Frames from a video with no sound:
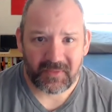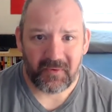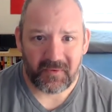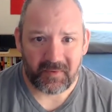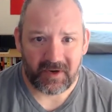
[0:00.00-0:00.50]

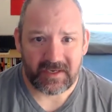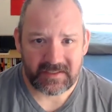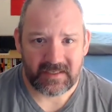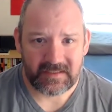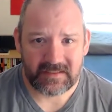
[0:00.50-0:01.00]
through the
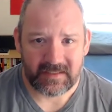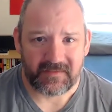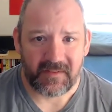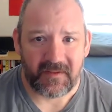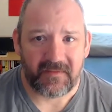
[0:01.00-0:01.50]
process, like
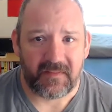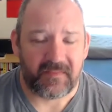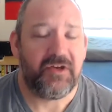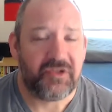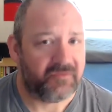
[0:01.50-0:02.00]
the thing that
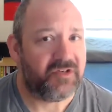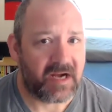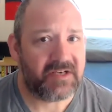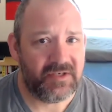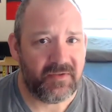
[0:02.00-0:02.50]
they should have
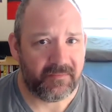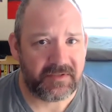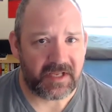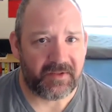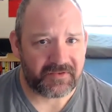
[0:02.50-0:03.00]
talked to
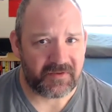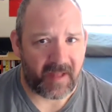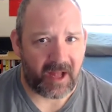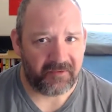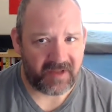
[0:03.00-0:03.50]
themselves
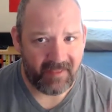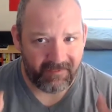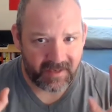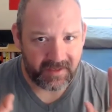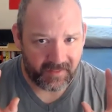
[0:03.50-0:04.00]
about and
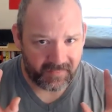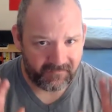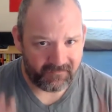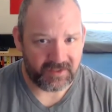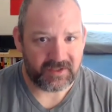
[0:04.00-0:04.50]
then done the
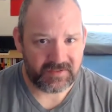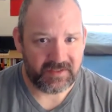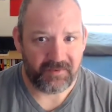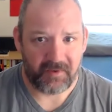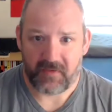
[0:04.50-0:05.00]
finished
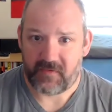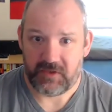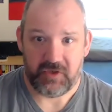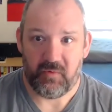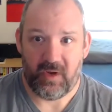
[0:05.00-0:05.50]
thing rather
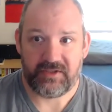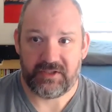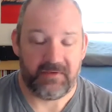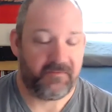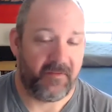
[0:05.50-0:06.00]
than you
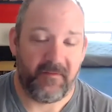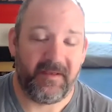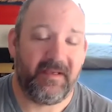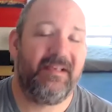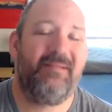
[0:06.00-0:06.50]
watching it from the
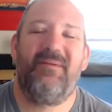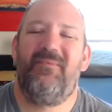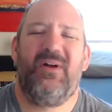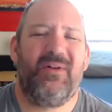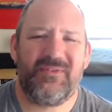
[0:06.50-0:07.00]
beginning? But
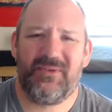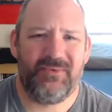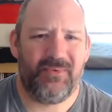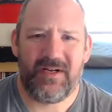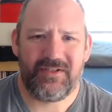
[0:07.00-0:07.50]
we also
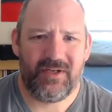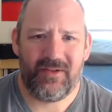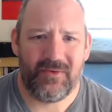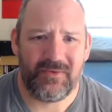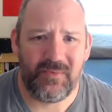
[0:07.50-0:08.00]
watch all
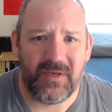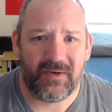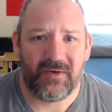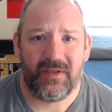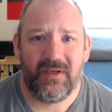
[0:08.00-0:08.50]
those
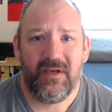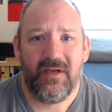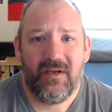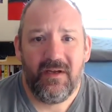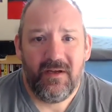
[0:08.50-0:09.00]
weird
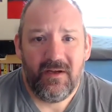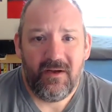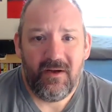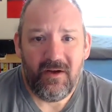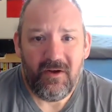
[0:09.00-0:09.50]

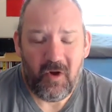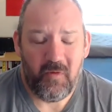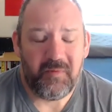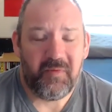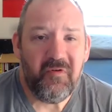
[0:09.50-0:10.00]

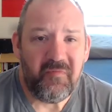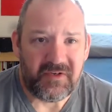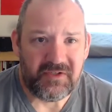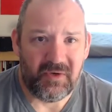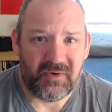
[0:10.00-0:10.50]
home
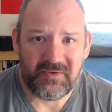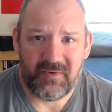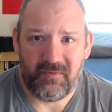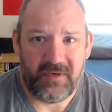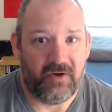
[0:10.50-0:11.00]
improvement shows
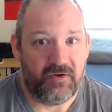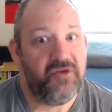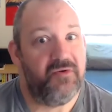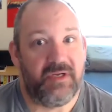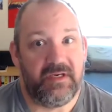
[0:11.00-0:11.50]
where we are
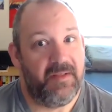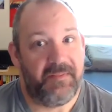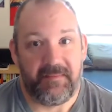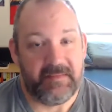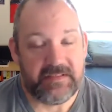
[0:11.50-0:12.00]
doing
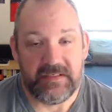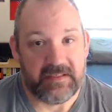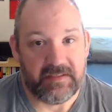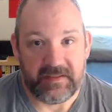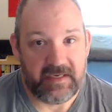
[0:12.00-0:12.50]
nothing but
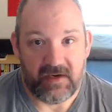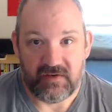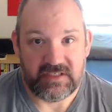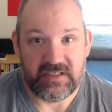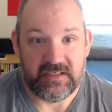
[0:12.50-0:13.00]
sitting on the
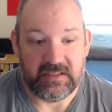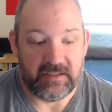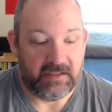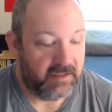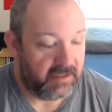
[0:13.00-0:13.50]
couch
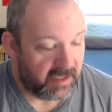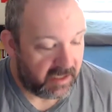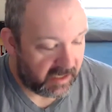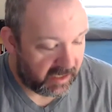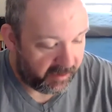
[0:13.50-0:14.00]
eating.
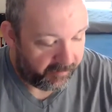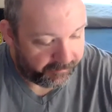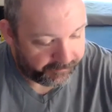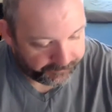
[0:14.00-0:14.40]
Um,